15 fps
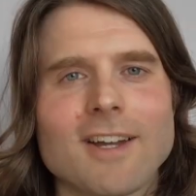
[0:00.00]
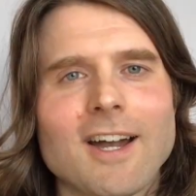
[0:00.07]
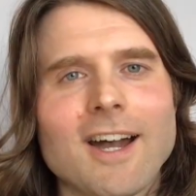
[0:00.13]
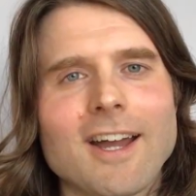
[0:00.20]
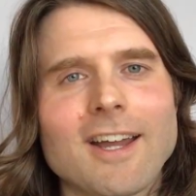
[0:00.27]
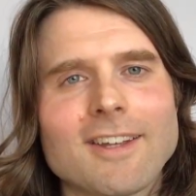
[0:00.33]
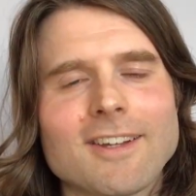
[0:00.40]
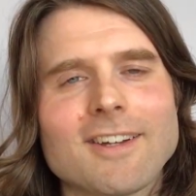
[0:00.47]

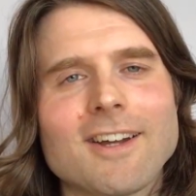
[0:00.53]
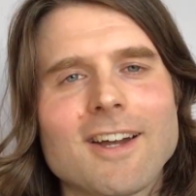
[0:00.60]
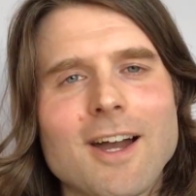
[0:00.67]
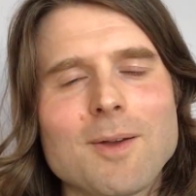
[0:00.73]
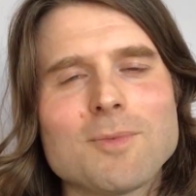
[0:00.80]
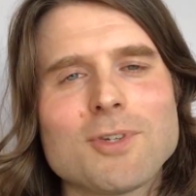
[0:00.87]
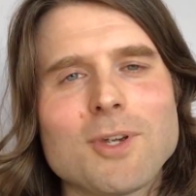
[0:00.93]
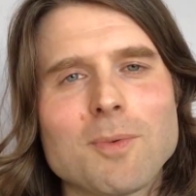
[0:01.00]
Hi,
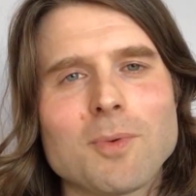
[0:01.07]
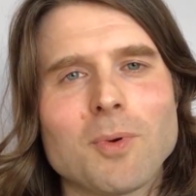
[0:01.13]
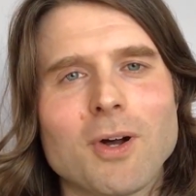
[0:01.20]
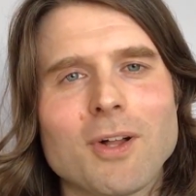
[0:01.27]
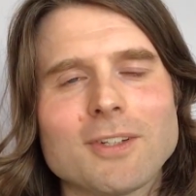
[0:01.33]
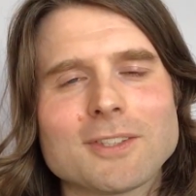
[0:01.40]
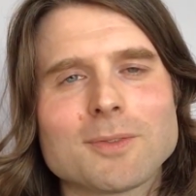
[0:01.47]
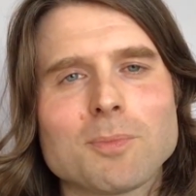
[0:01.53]
I'm Jeremy
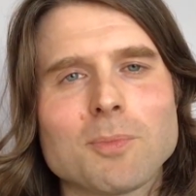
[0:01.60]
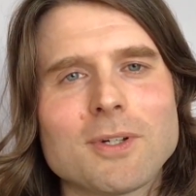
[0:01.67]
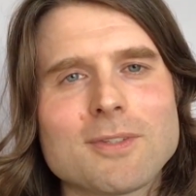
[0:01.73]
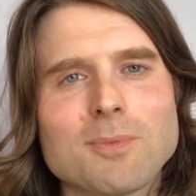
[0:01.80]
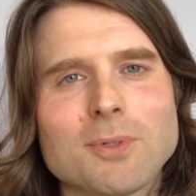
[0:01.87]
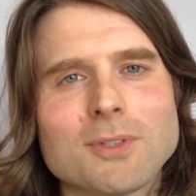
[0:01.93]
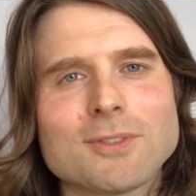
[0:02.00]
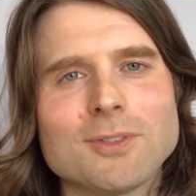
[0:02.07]
Wallace,
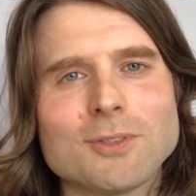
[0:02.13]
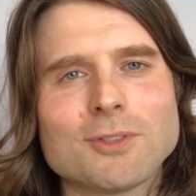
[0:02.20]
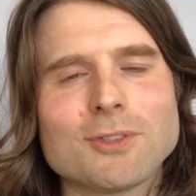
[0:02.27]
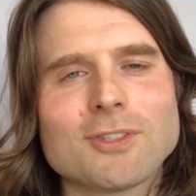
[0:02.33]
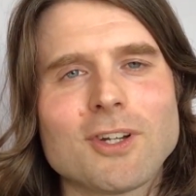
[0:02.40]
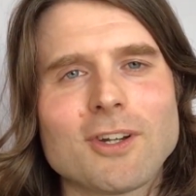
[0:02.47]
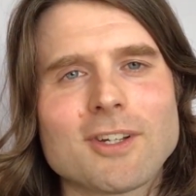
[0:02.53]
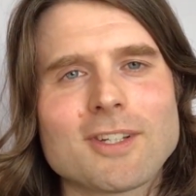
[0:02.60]
Principal
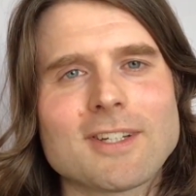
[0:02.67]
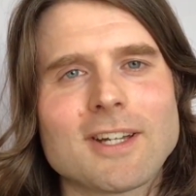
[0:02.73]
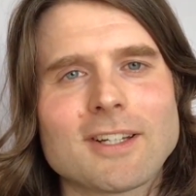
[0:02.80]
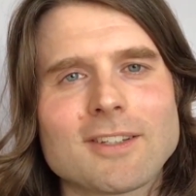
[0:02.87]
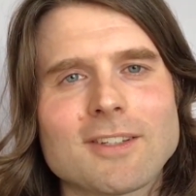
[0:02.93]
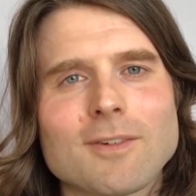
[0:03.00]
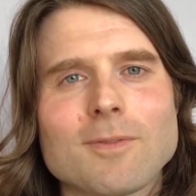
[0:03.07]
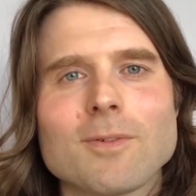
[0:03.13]
Solutions
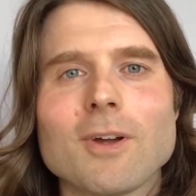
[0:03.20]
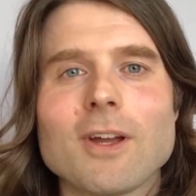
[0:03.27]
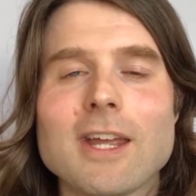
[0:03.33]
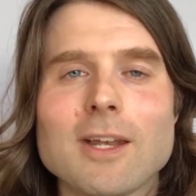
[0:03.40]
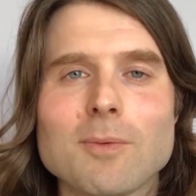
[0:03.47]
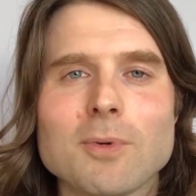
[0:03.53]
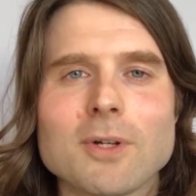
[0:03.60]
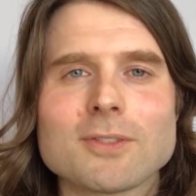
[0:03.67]
Architect for
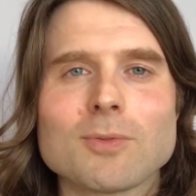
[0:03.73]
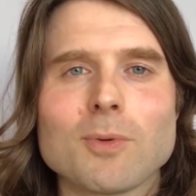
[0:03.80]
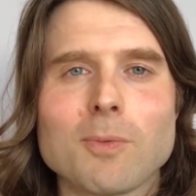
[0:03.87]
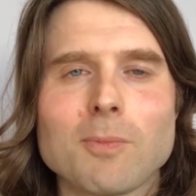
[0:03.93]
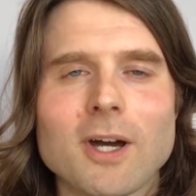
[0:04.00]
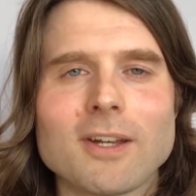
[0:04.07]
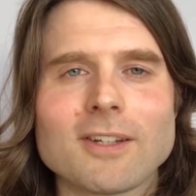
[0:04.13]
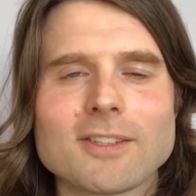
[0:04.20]
AWS
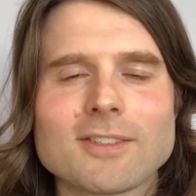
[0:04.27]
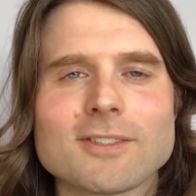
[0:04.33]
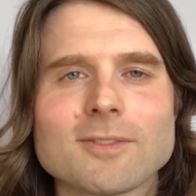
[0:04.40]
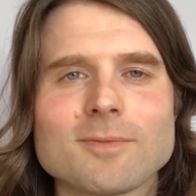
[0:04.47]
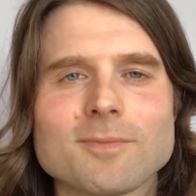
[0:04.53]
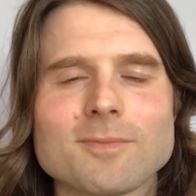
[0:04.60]
Robotics.